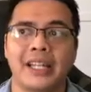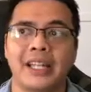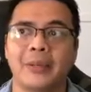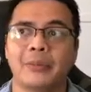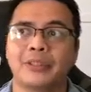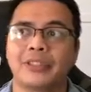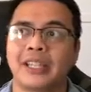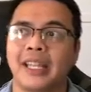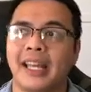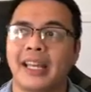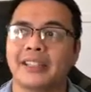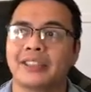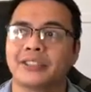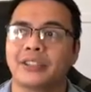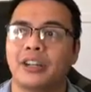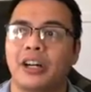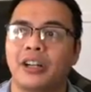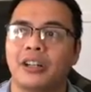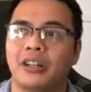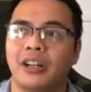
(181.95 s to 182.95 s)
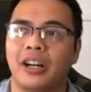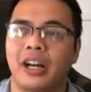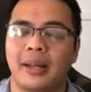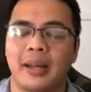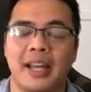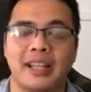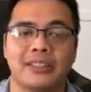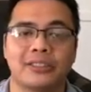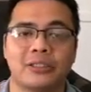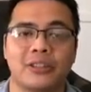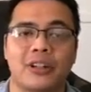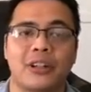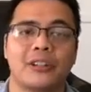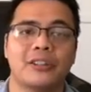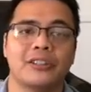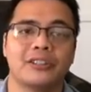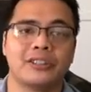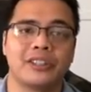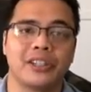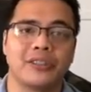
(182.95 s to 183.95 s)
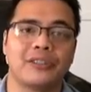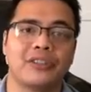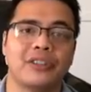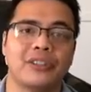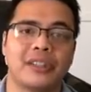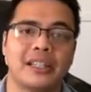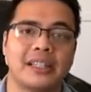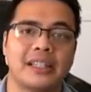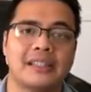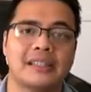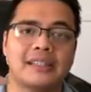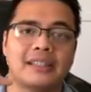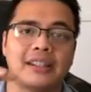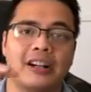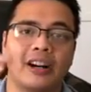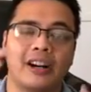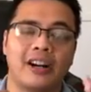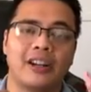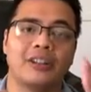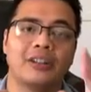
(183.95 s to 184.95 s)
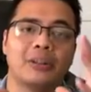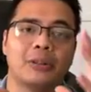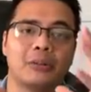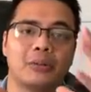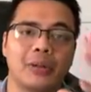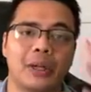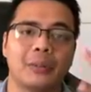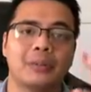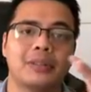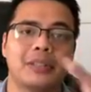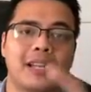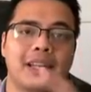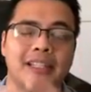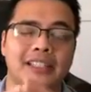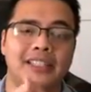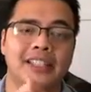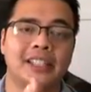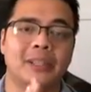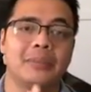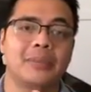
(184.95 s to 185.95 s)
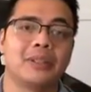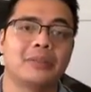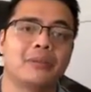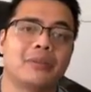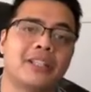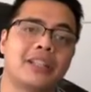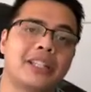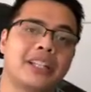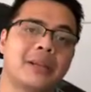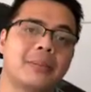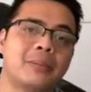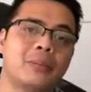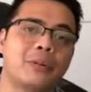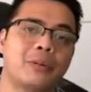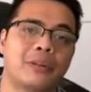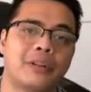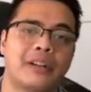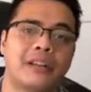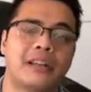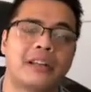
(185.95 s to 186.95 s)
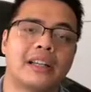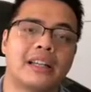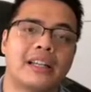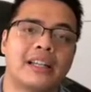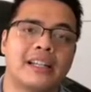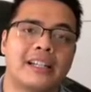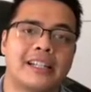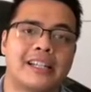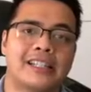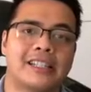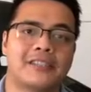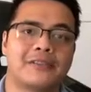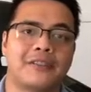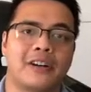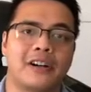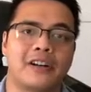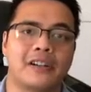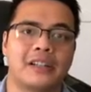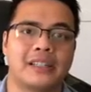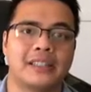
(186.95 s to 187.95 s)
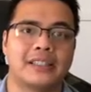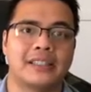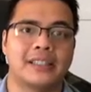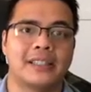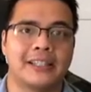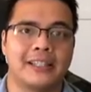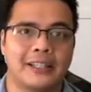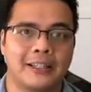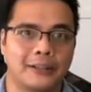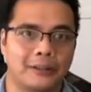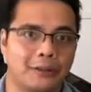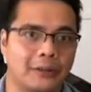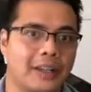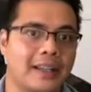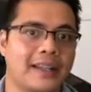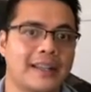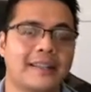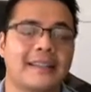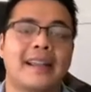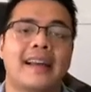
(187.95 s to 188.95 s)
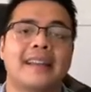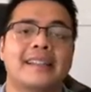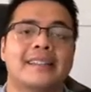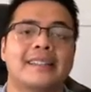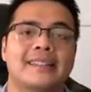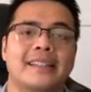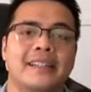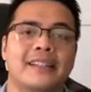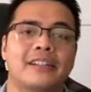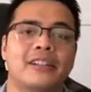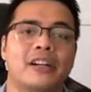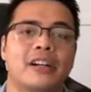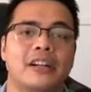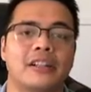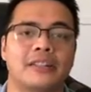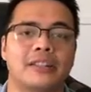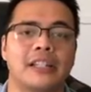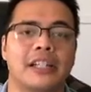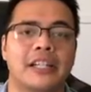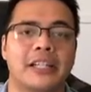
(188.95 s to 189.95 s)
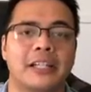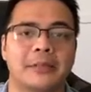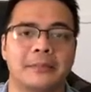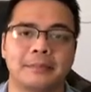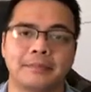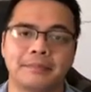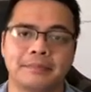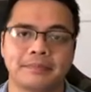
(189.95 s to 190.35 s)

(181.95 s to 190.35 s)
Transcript: being able to answer all those different things on the website is going to be really important as far as creating that sale online.